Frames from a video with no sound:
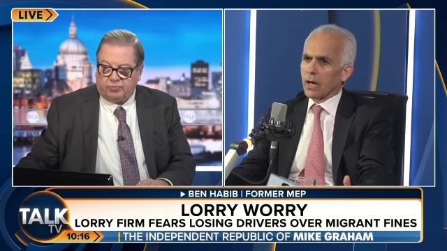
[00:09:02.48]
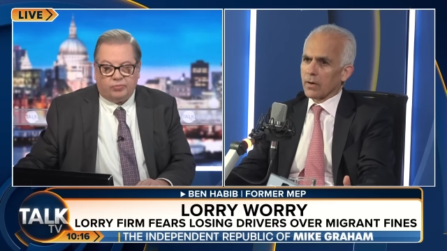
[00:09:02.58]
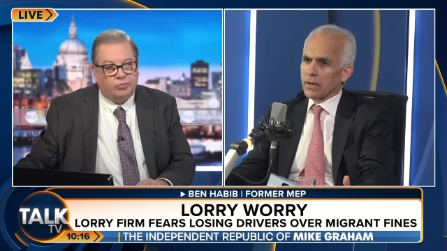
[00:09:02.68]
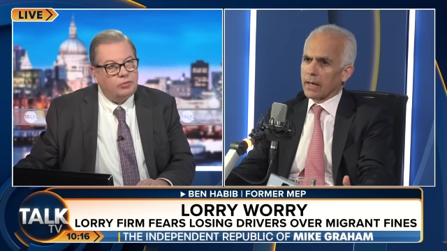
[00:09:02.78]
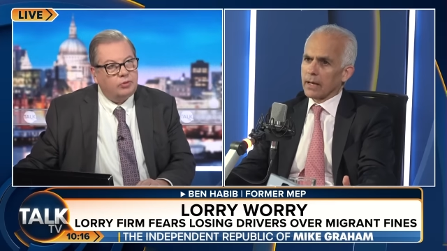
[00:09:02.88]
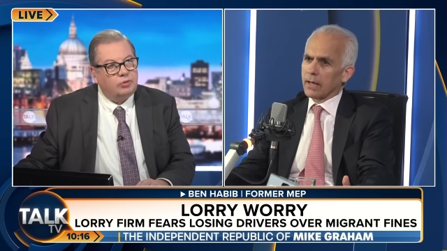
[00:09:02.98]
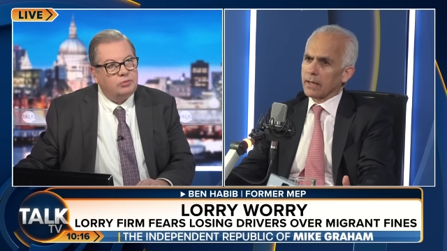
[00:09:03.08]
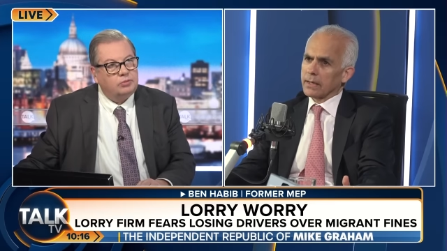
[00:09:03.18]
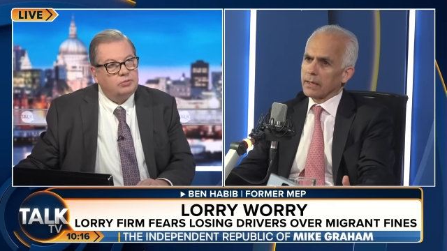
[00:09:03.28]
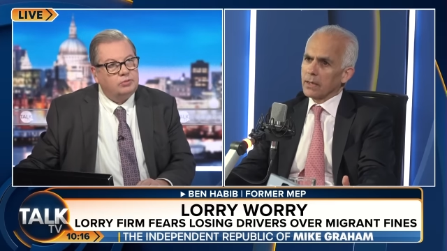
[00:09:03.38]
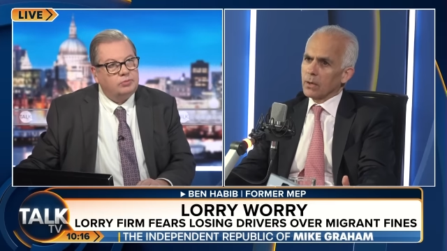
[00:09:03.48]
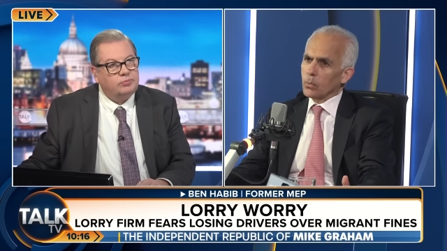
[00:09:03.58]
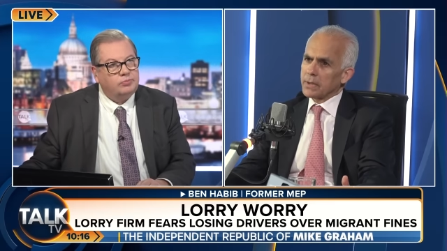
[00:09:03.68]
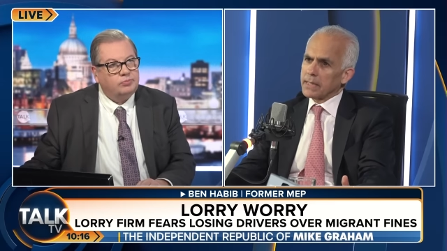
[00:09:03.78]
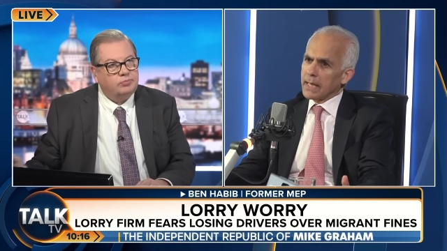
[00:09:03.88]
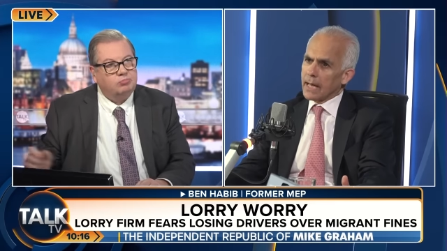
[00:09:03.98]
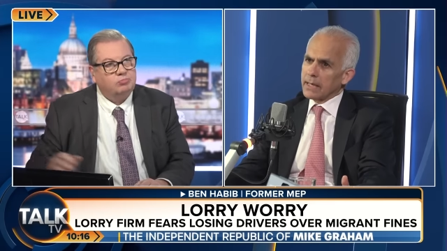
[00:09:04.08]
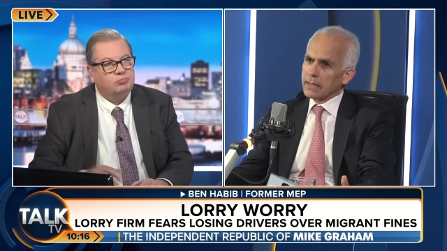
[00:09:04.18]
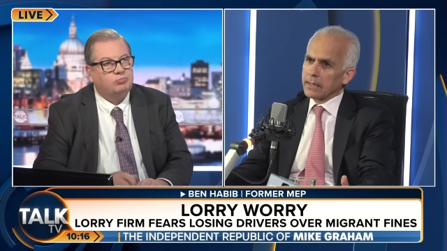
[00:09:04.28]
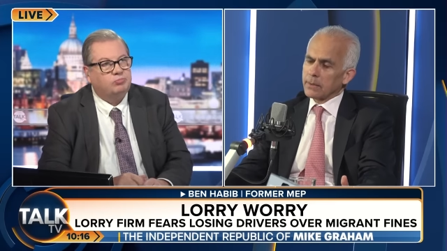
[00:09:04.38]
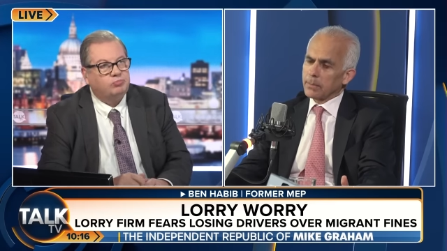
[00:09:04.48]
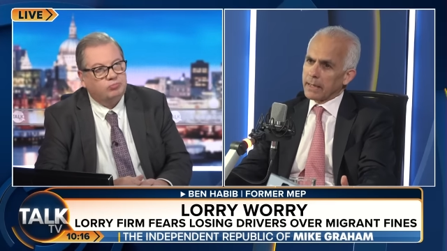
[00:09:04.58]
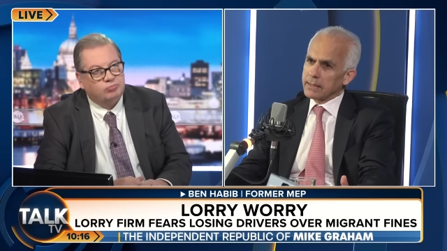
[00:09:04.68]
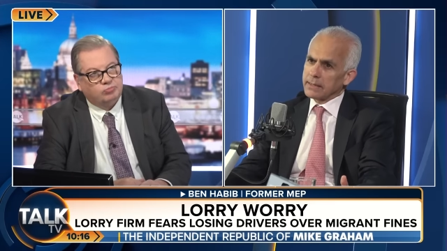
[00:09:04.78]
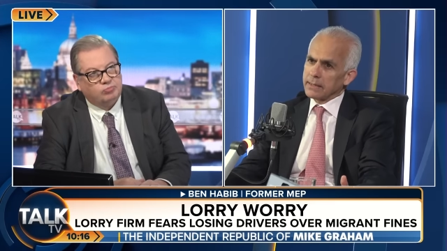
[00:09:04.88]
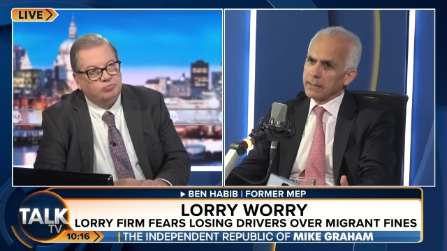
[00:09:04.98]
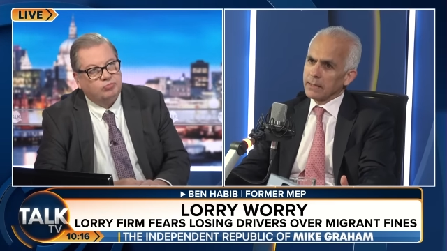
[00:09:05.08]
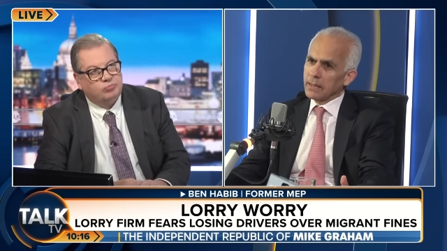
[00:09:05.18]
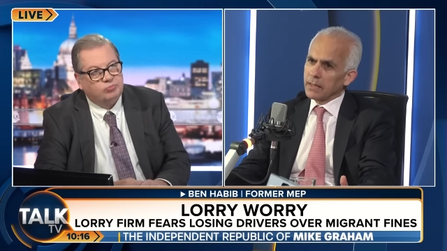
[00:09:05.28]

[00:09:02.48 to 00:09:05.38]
Speaker 1: RNLI with the aiding and abetting mm.